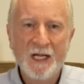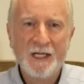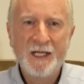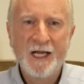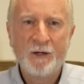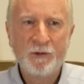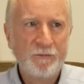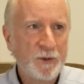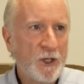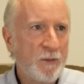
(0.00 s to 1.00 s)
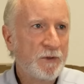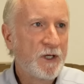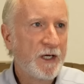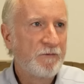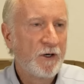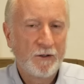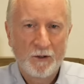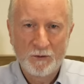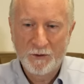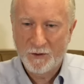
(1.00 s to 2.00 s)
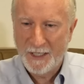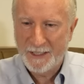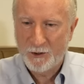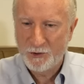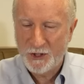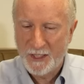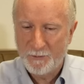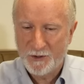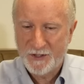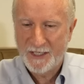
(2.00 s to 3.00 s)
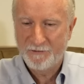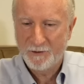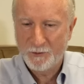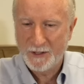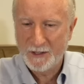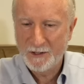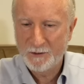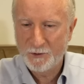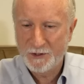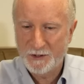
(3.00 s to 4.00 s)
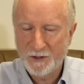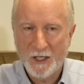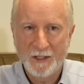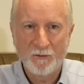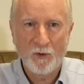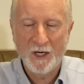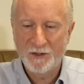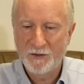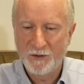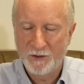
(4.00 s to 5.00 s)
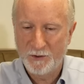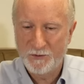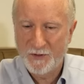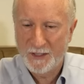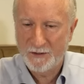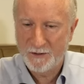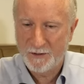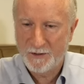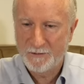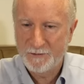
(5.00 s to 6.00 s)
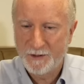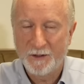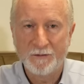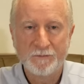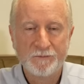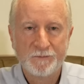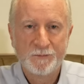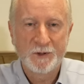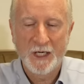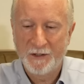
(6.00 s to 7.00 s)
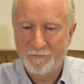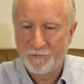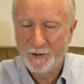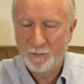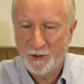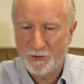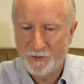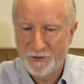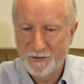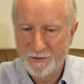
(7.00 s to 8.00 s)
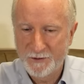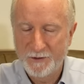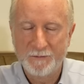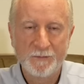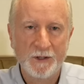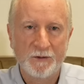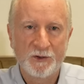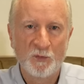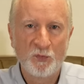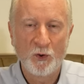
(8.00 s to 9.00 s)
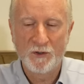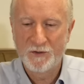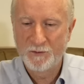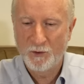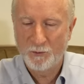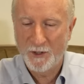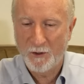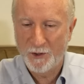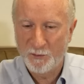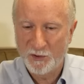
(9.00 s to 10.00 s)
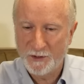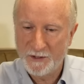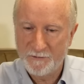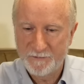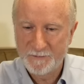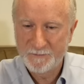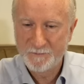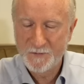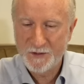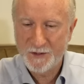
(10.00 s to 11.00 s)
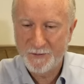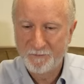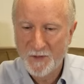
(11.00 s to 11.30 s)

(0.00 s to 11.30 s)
Yeah, we've become kind of our own little echo chambers, haven't we? We just kind of watch the news that, kind of rebuilds or, supports what we already believe. So